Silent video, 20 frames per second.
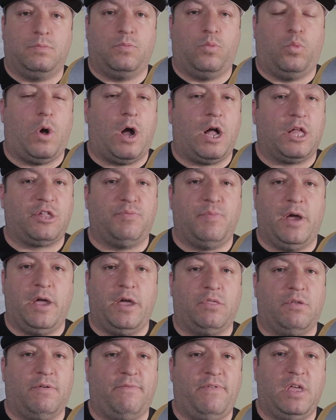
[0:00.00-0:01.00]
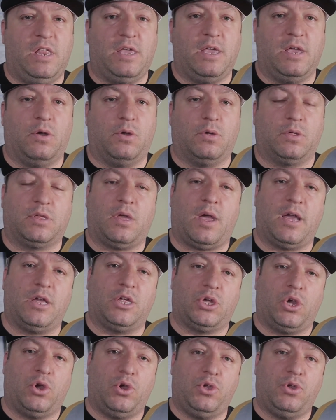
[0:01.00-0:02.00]
Watch my other videos. I
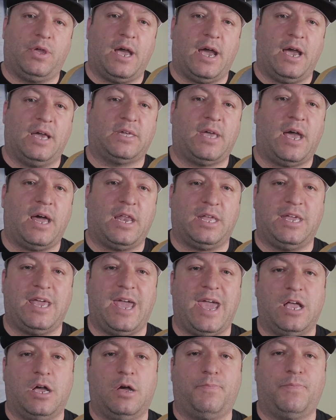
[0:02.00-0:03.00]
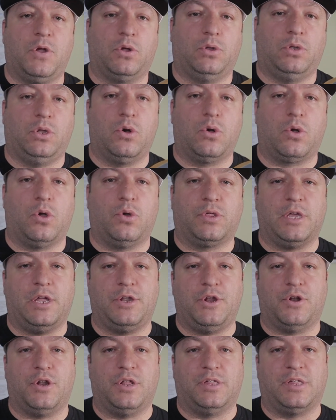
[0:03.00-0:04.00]
show you guys how to gang up your logos and
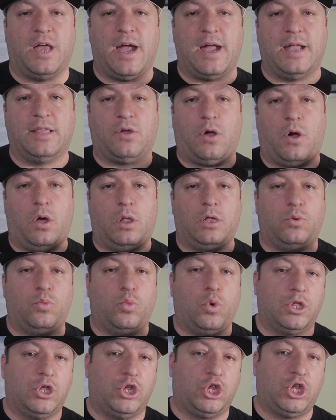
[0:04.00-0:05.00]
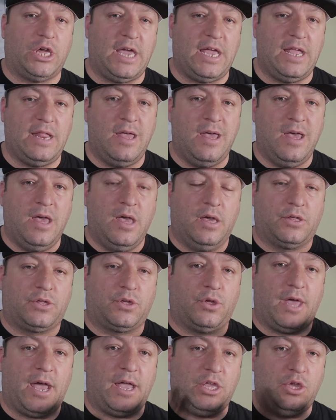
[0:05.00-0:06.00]
your designs all in one sheet so
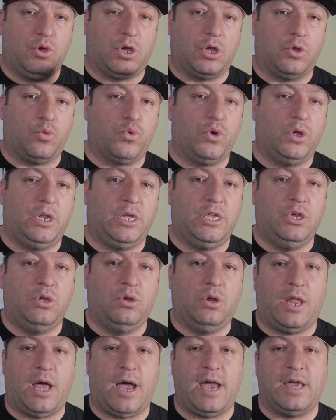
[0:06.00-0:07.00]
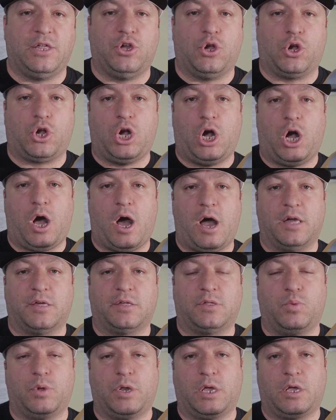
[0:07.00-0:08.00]
that you can really utilize your
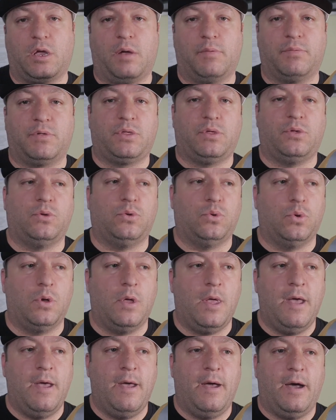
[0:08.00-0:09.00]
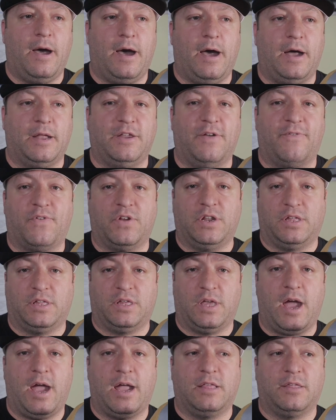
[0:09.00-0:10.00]
cost when it comes to different
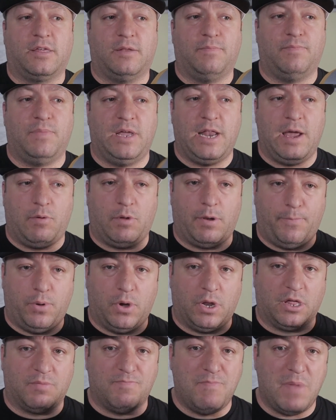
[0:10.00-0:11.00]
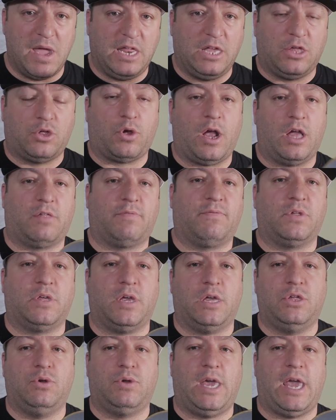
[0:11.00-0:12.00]
designs and being able to put as many transfers
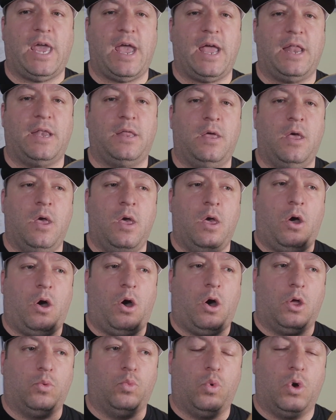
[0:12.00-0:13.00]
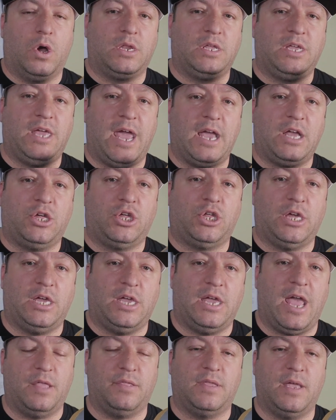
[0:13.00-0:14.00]
as you can on one gang
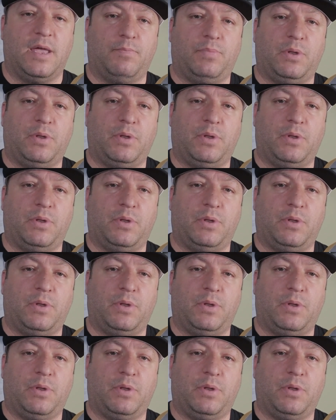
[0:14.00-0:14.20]
sheet and then